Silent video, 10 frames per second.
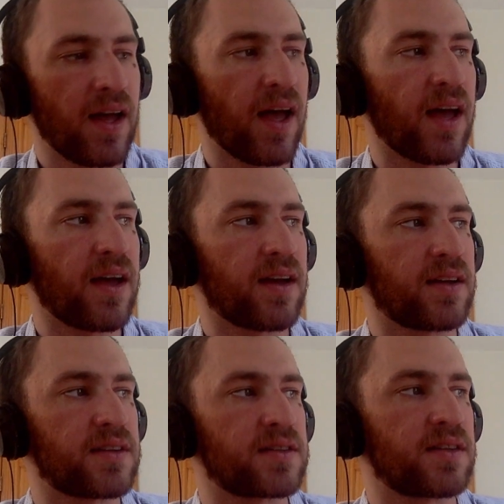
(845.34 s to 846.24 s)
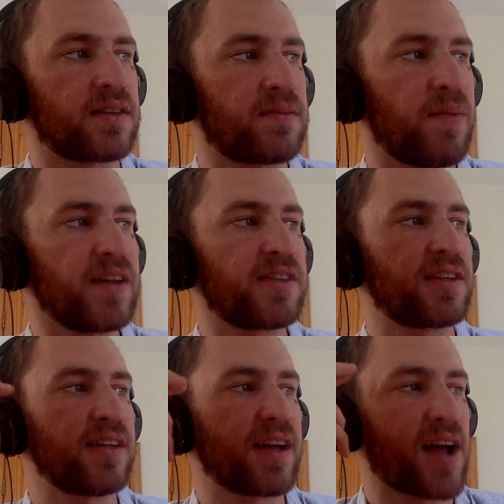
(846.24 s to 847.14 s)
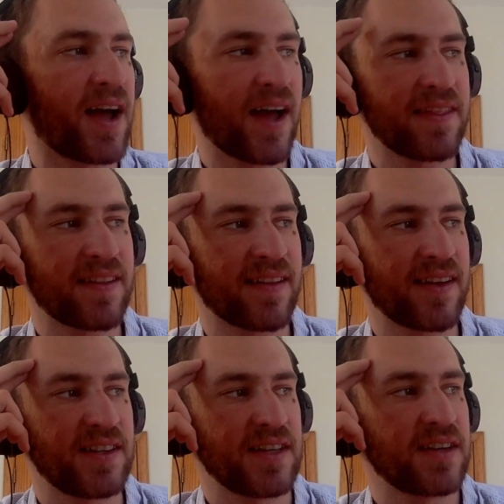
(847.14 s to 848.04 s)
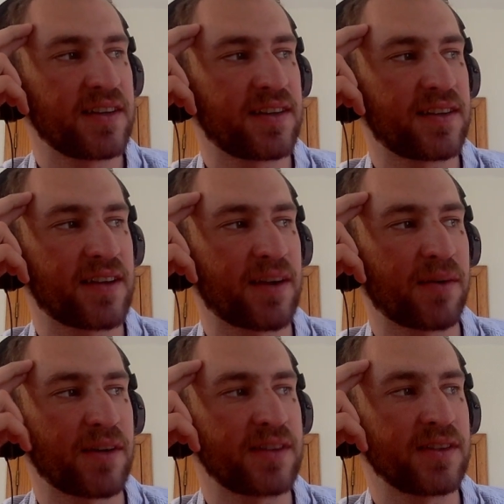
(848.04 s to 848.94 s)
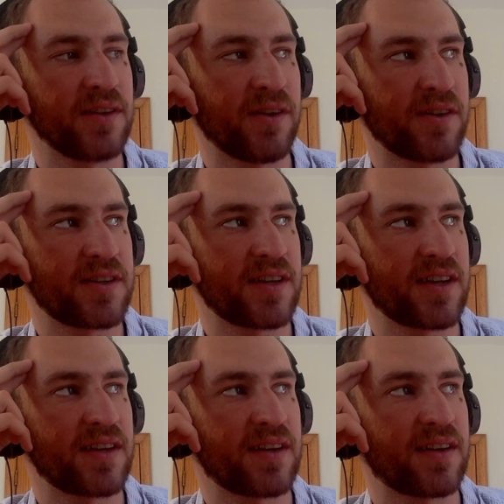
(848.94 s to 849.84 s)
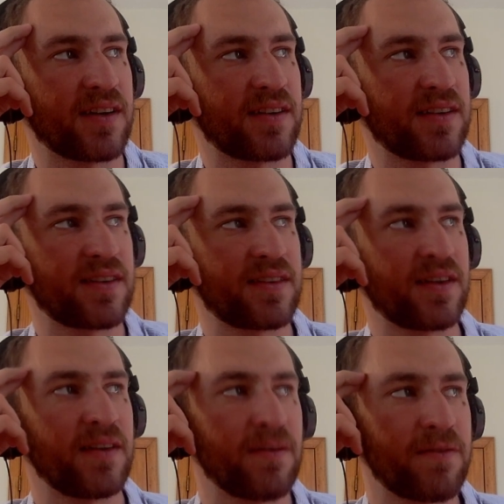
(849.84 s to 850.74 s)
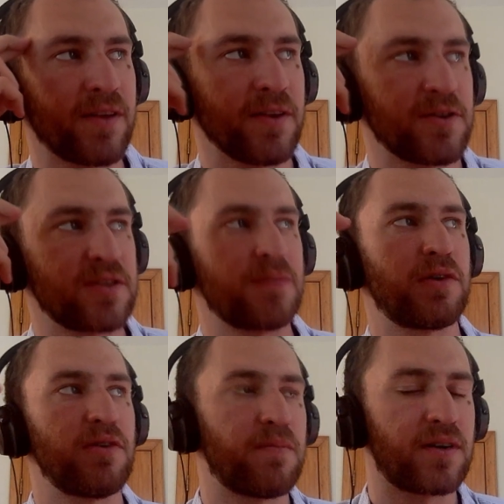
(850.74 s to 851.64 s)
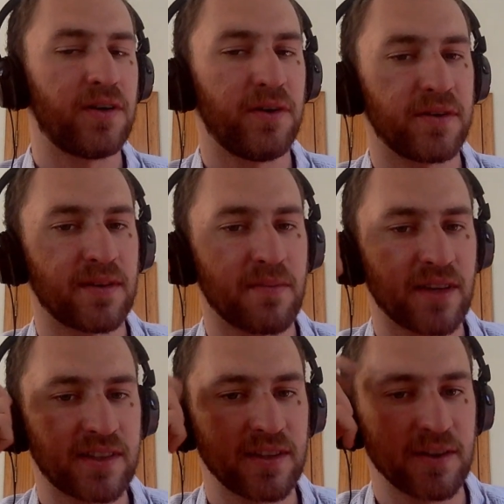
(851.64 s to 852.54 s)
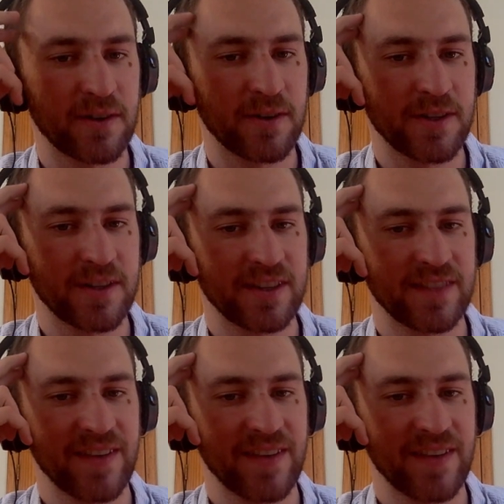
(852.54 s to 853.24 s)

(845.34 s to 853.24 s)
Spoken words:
And it basically, like, I had this idea that I wanted to launch a fellowship group called the Muscular Christians of